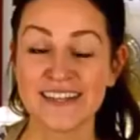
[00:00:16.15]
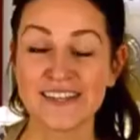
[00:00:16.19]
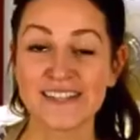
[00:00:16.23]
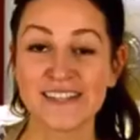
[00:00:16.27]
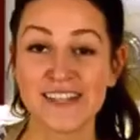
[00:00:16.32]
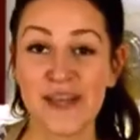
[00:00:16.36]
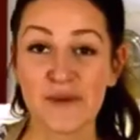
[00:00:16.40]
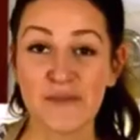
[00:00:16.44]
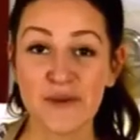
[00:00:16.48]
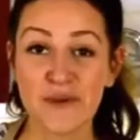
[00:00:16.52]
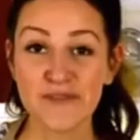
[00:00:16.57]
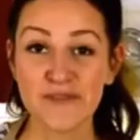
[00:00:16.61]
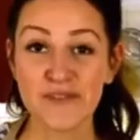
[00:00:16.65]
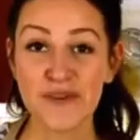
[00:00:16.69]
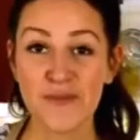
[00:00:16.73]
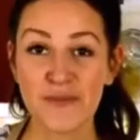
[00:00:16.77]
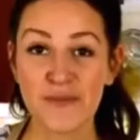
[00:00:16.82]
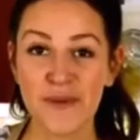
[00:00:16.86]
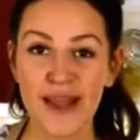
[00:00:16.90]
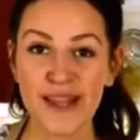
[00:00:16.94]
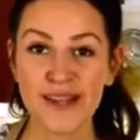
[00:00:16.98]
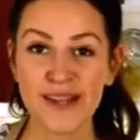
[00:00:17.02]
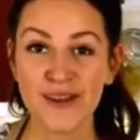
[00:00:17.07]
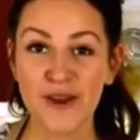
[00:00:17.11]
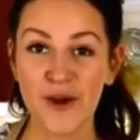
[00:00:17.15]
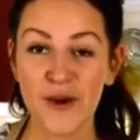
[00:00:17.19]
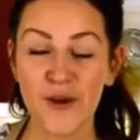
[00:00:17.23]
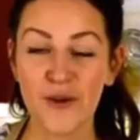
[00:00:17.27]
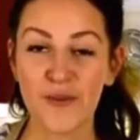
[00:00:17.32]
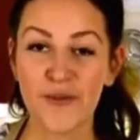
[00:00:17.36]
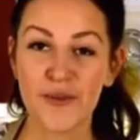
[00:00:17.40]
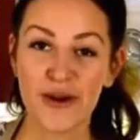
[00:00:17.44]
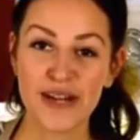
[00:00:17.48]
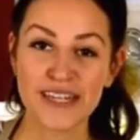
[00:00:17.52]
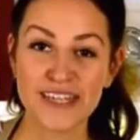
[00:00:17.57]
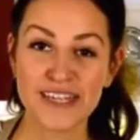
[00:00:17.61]
Now some of you might
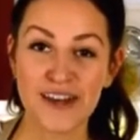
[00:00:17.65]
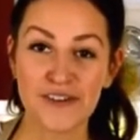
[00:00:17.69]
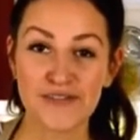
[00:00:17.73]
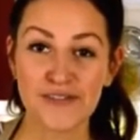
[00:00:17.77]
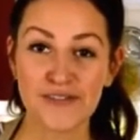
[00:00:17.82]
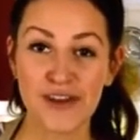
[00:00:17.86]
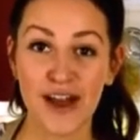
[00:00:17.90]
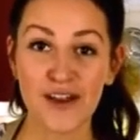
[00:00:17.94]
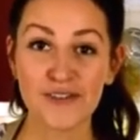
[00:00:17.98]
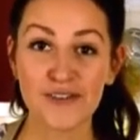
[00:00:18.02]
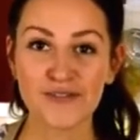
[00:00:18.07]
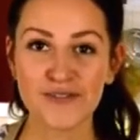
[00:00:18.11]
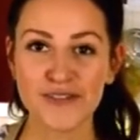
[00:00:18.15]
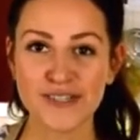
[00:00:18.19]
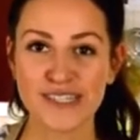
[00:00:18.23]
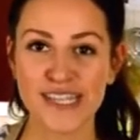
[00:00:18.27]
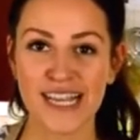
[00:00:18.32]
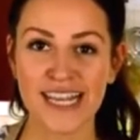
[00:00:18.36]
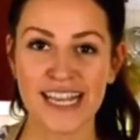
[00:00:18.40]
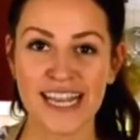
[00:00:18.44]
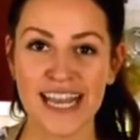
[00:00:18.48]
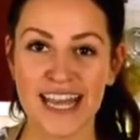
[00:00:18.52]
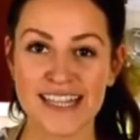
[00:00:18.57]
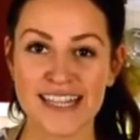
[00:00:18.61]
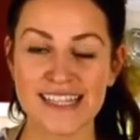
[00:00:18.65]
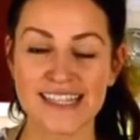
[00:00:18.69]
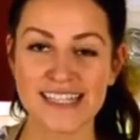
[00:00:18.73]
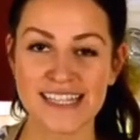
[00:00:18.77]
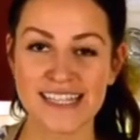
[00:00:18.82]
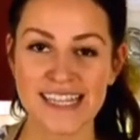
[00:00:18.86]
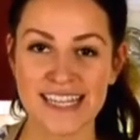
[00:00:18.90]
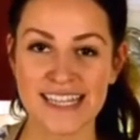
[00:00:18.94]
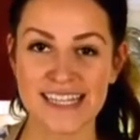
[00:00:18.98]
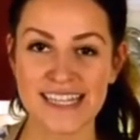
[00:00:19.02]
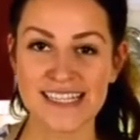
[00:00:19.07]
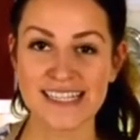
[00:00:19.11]
know what a Frankfurter
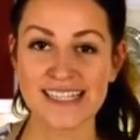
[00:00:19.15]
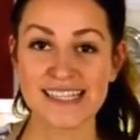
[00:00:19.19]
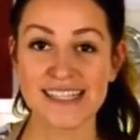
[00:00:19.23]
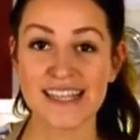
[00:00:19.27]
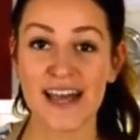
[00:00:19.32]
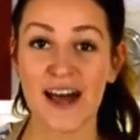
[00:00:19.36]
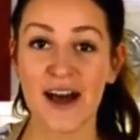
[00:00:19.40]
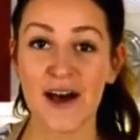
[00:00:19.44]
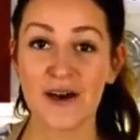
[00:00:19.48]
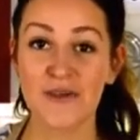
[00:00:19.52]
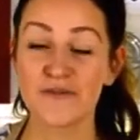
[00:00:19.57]
Kranz is.